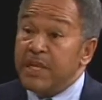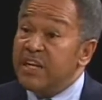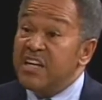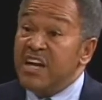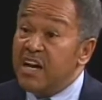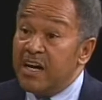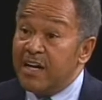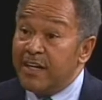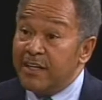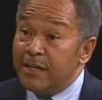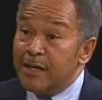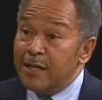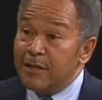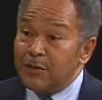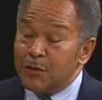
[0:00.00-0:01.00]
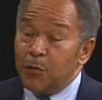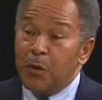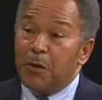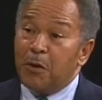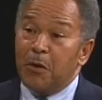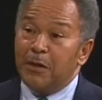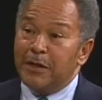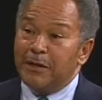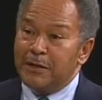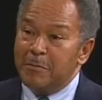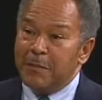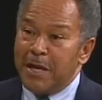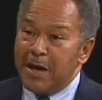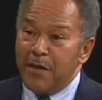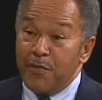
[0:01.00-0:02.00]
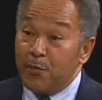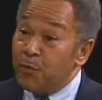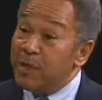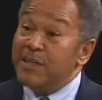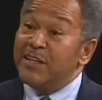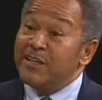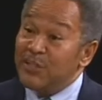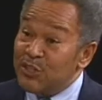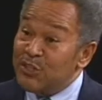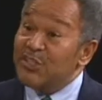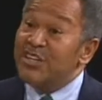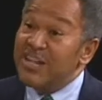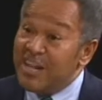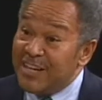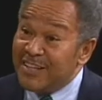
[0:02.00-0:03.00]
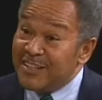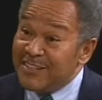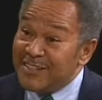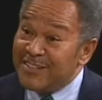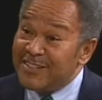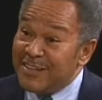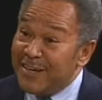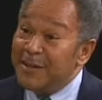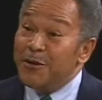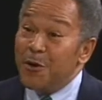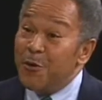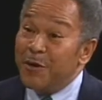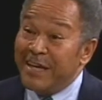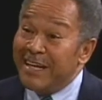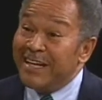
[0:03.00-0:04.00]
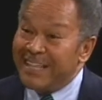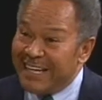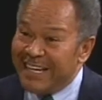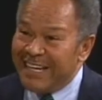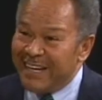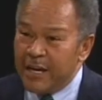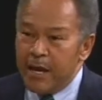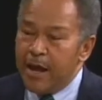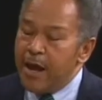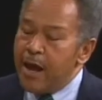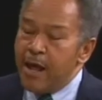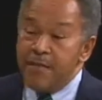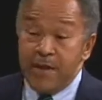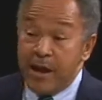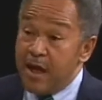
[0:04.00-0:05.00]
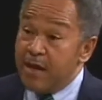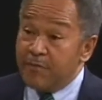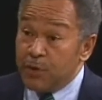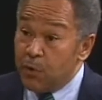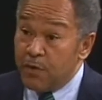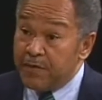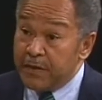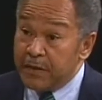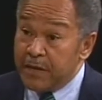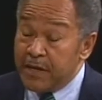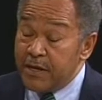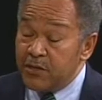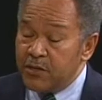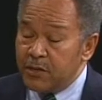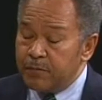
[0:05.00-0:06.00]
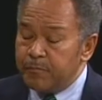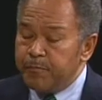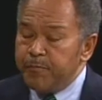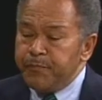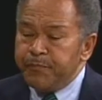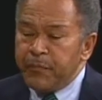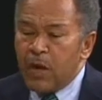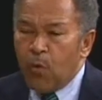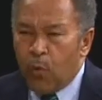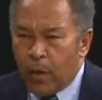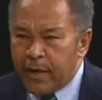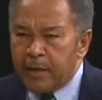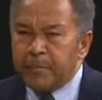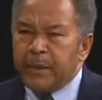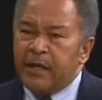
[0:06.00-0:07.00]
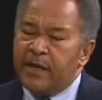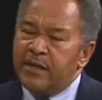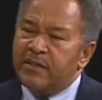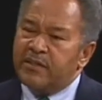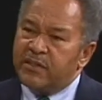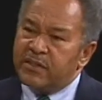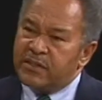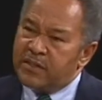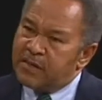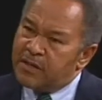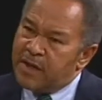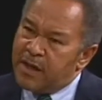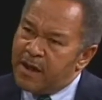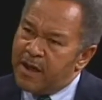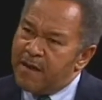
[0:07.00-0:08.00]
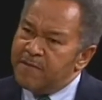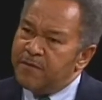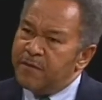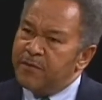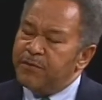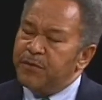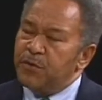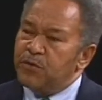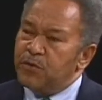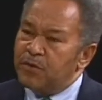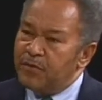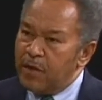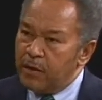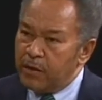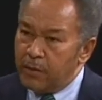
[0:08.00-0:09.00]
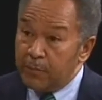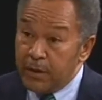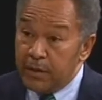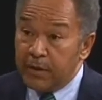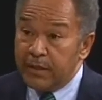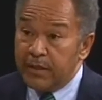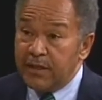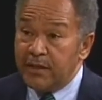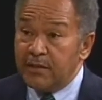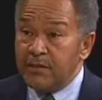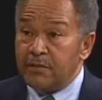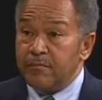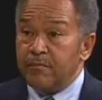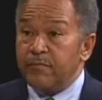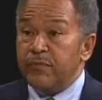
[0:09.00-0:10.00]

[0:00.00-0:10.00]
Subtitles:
none. So we're calling them now the religious nuns, N-O-N-E, and they have no affiliation. What implications does that have for the future of our communities,